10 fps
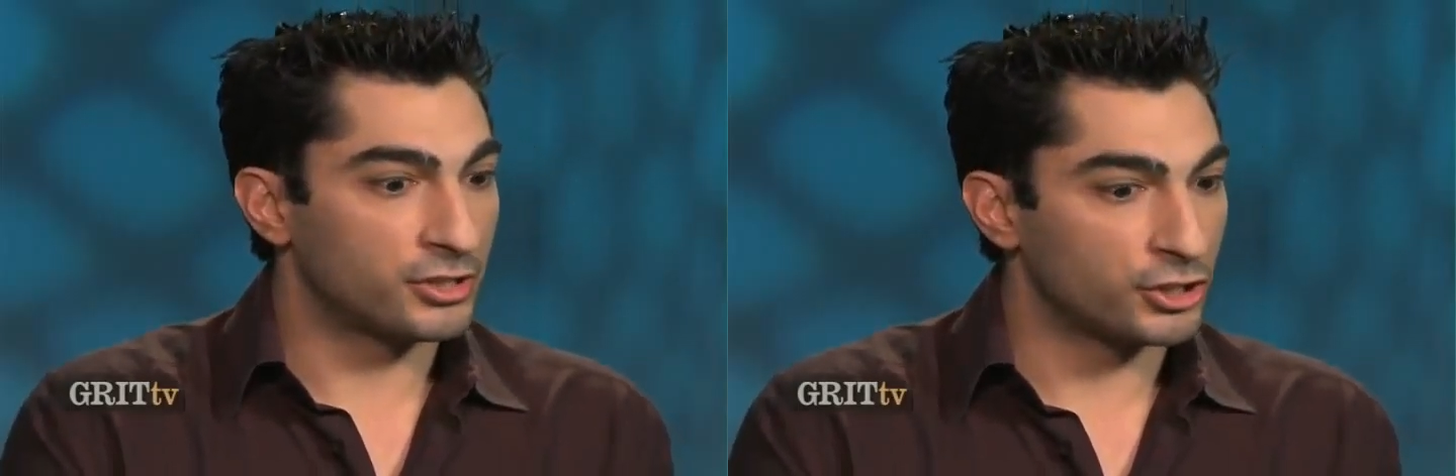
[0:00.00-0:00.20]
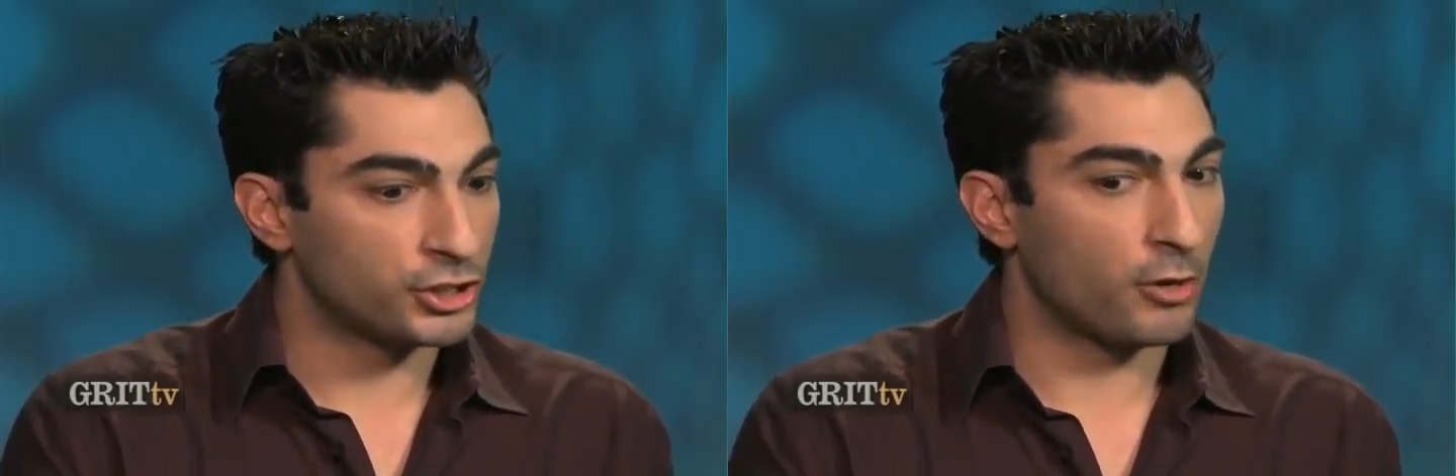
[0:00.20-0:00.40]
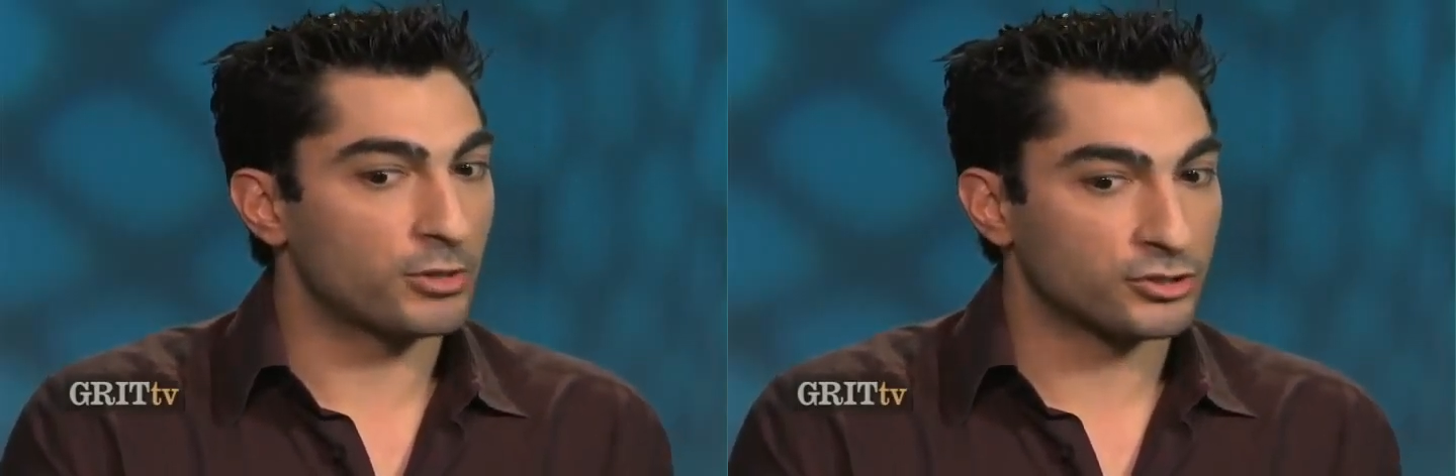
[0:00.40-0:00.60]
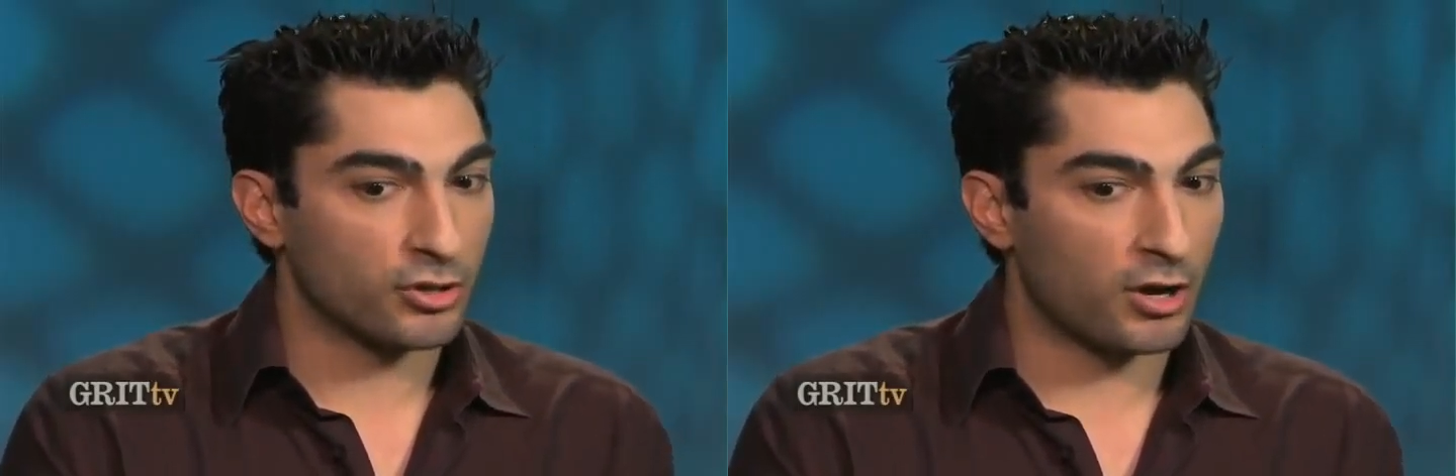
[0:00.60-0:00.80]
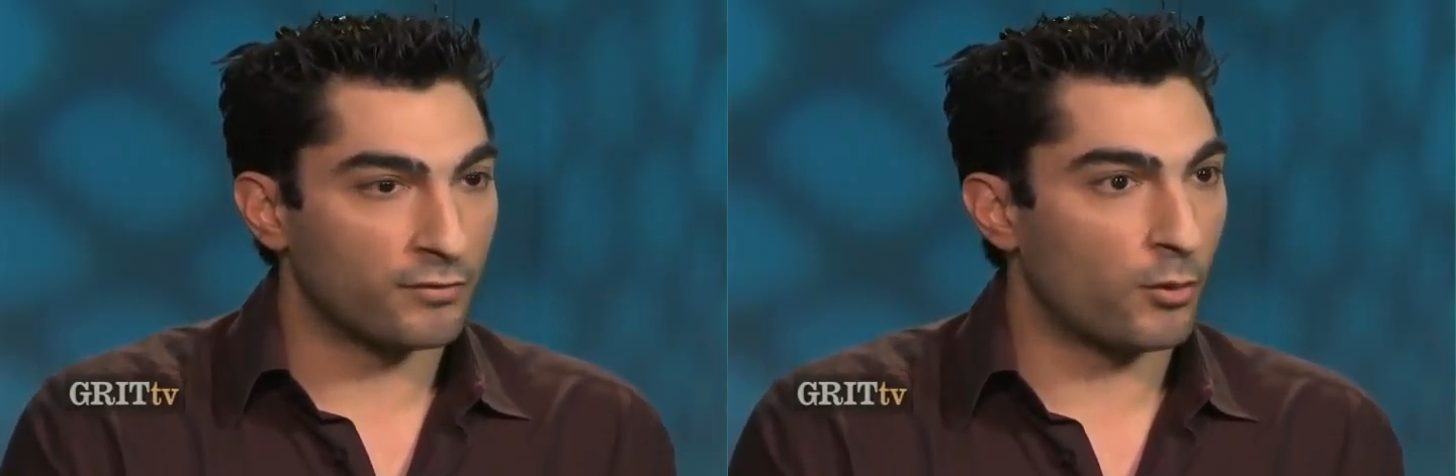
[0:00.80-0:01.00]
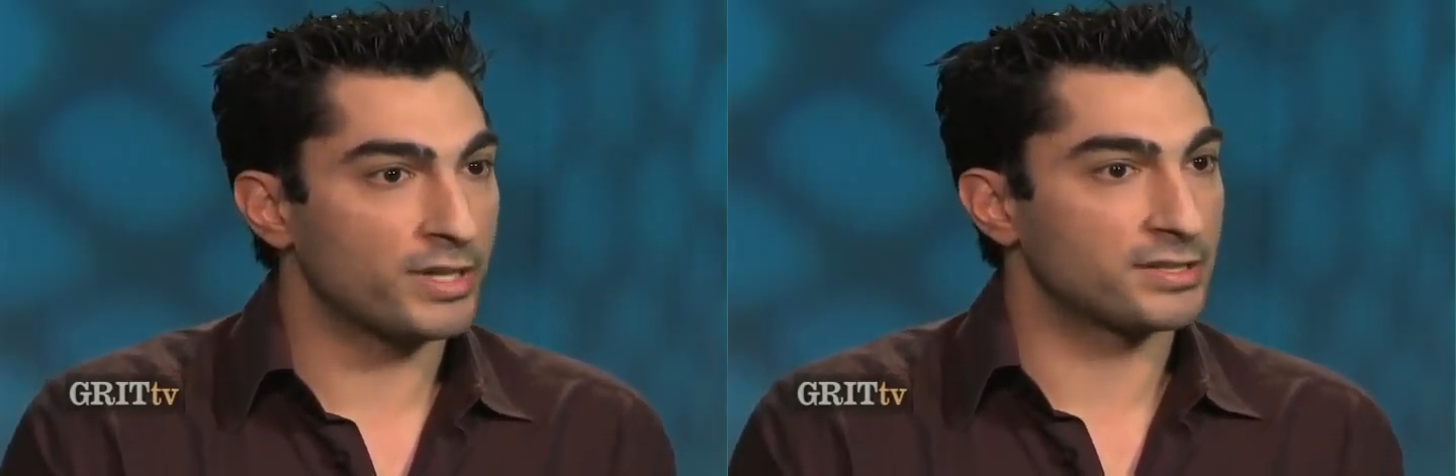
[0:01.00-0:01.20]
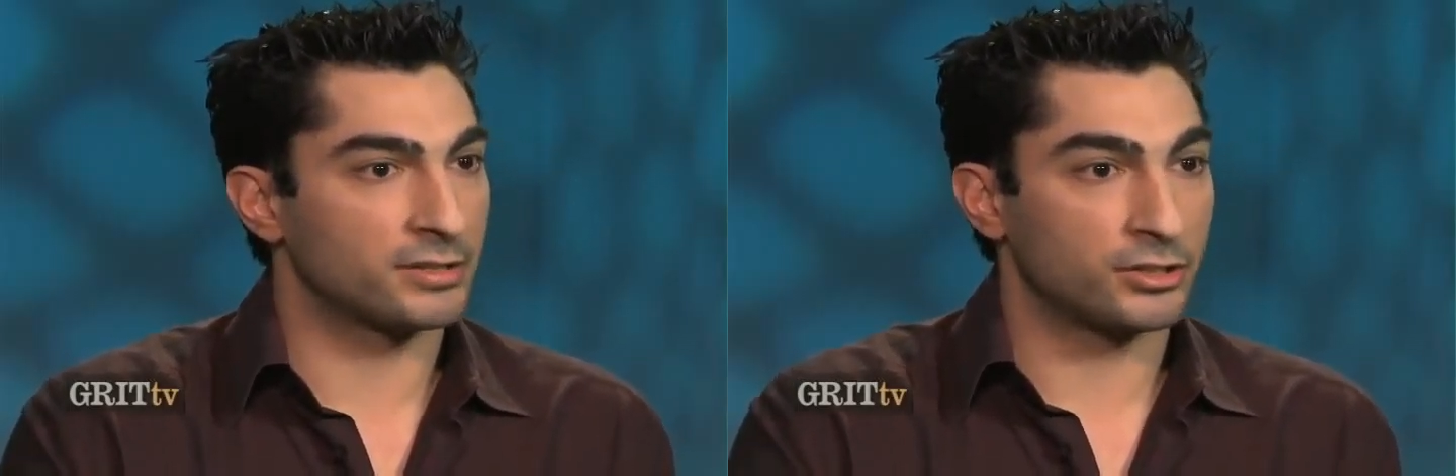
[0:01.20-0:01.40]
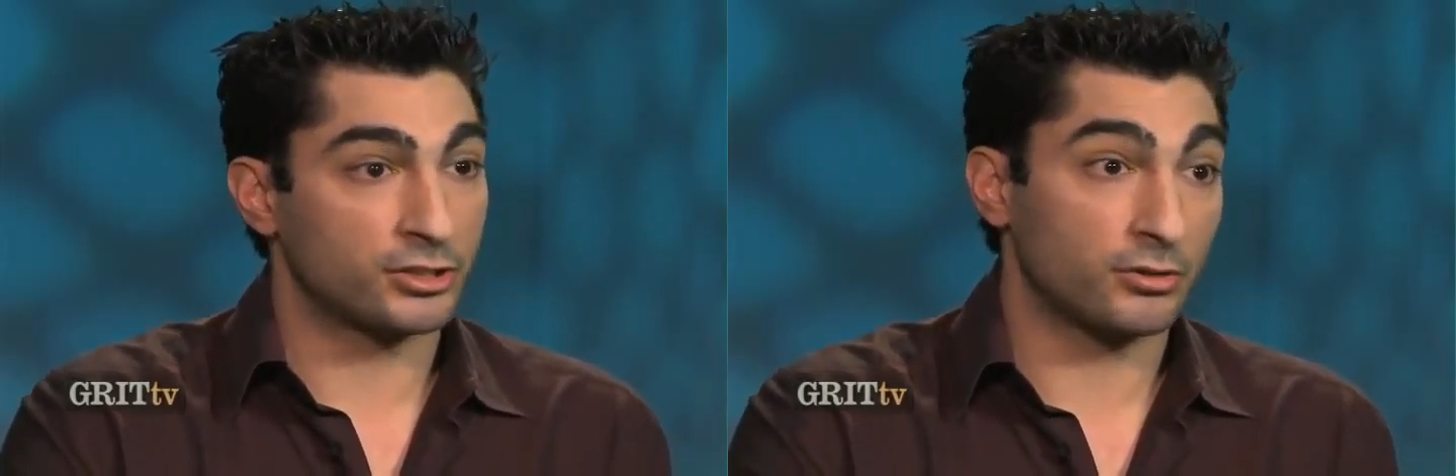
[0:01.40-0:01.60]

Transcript: to show a strong voice and to